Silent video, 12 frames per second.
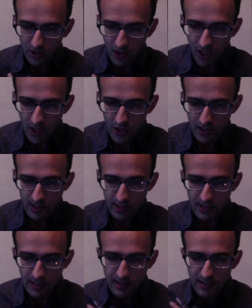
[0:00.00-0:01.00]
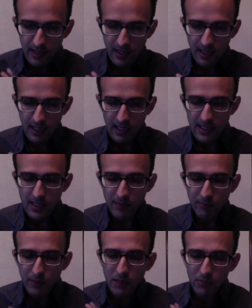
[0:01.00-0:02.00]
consciousness is the
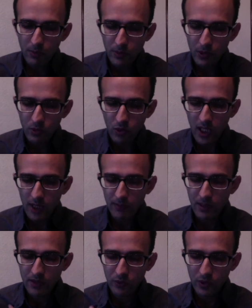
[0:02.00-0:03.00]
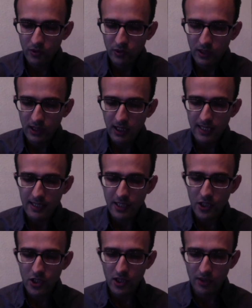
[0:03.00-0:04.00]
minimum requirement for the
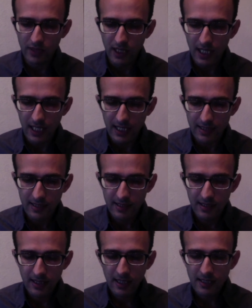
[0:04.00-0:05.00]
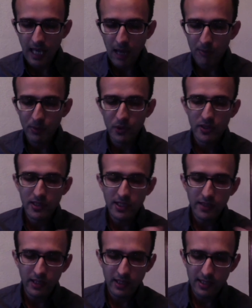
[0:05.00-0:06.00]
realization of Geist. The
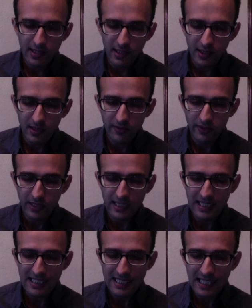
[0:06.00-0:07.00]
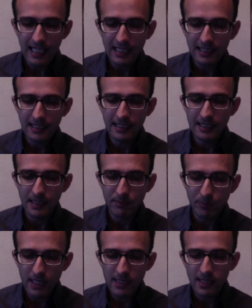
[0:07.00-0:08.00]
apperceiving self is exactly that
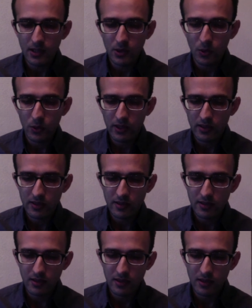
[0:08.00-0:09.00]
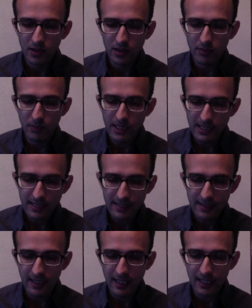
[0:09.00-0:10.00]
basic locus, basic
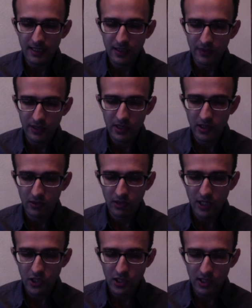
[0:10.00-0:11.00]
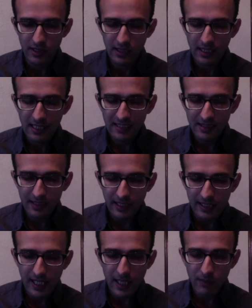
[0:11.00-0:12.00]
site of integration that
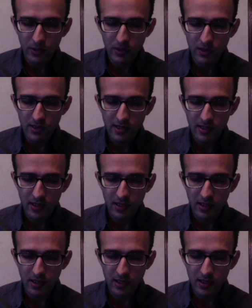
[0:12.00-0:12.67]
enables